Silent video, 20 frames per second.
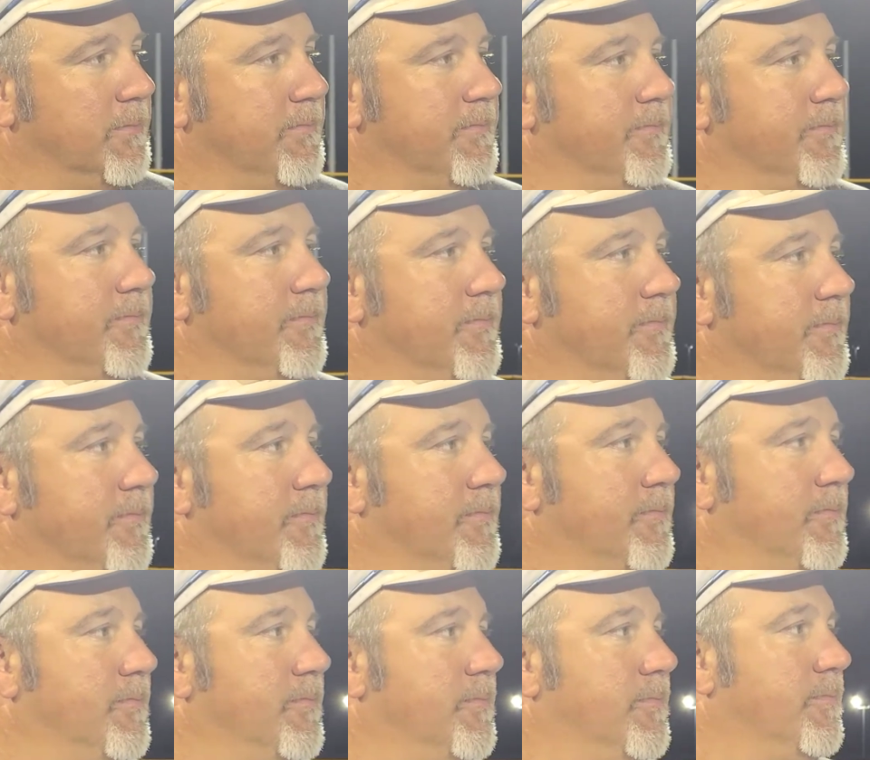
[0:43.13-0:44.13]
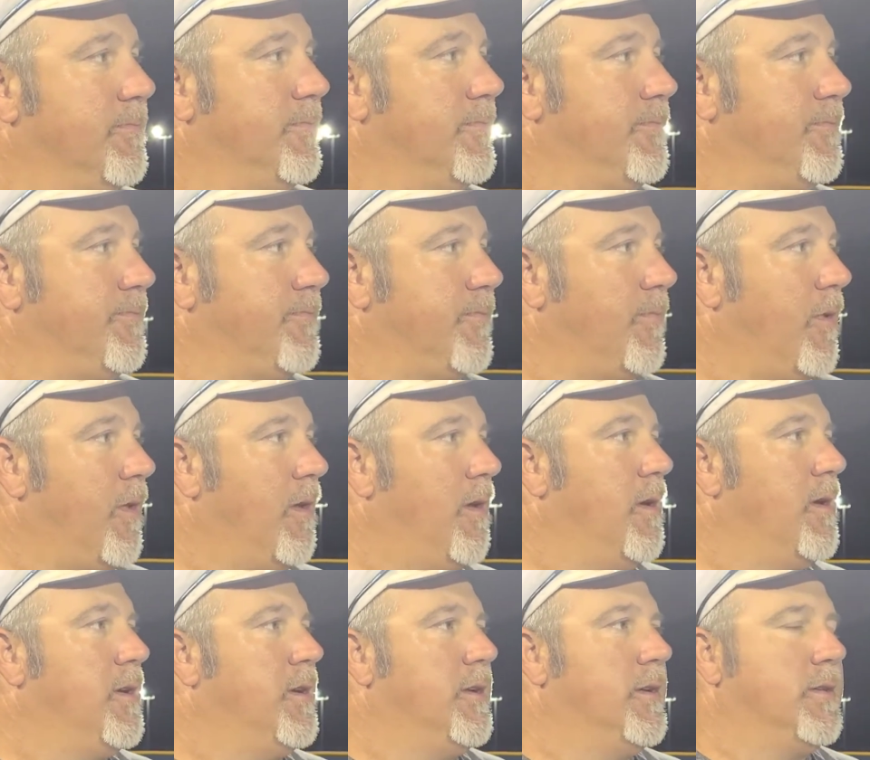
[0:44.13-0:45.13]
Well, talk about your pitcher. I mean, she's
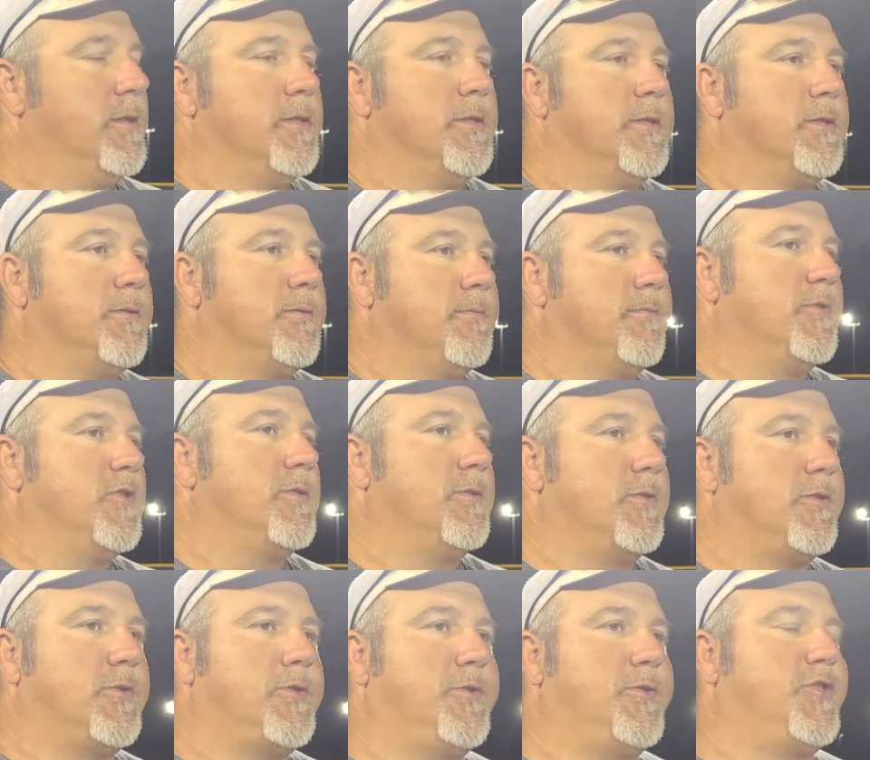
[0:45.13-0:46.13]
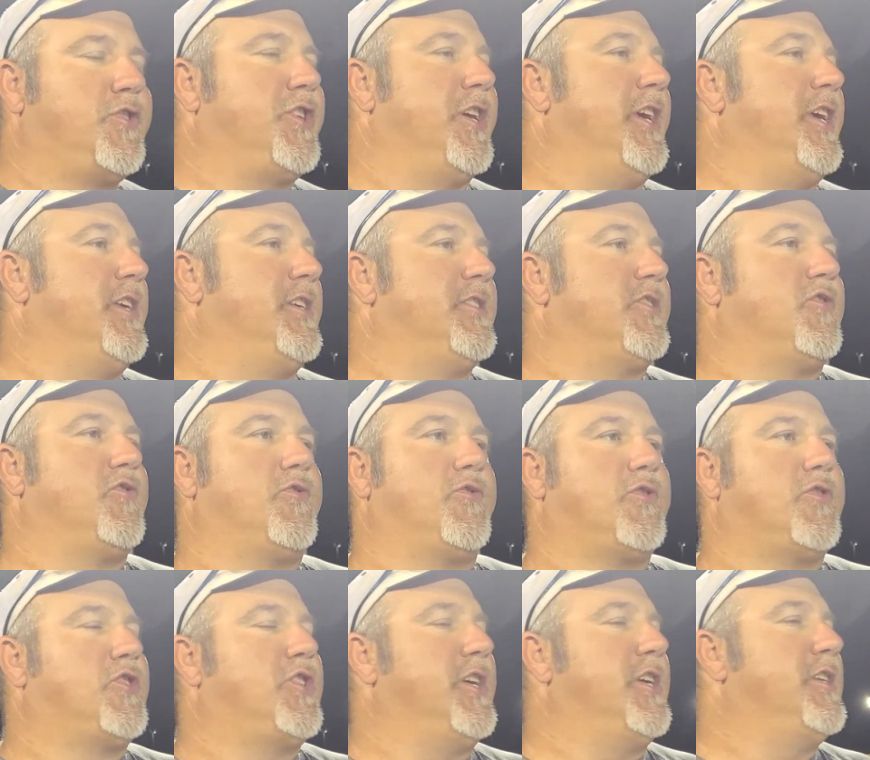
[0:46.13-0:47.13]
a freshman. I mean, she threw a great game
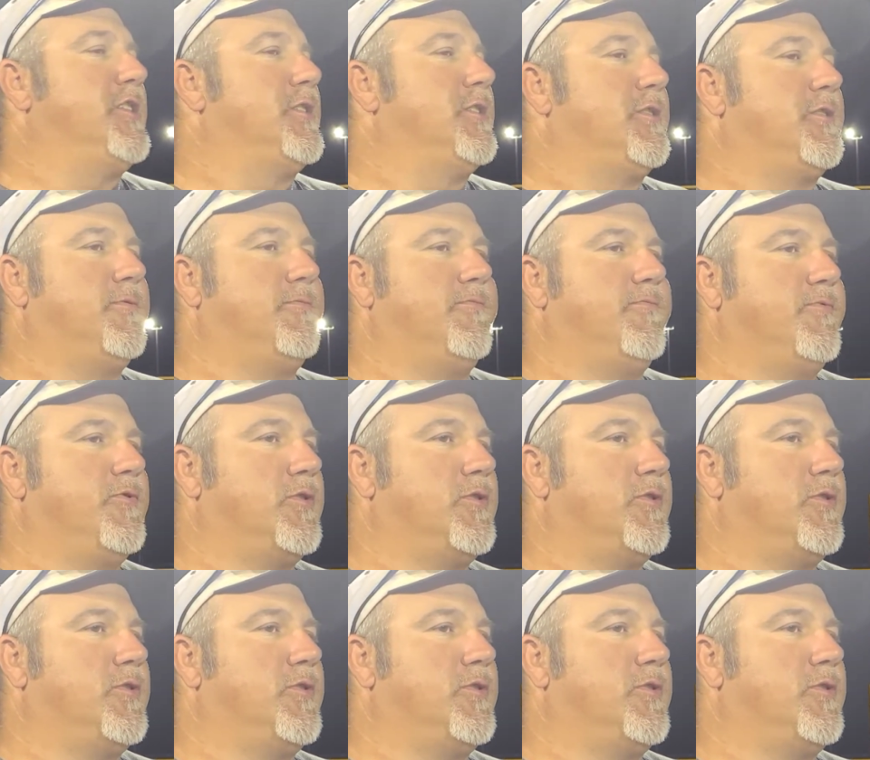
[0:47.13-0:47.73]
for you guys today.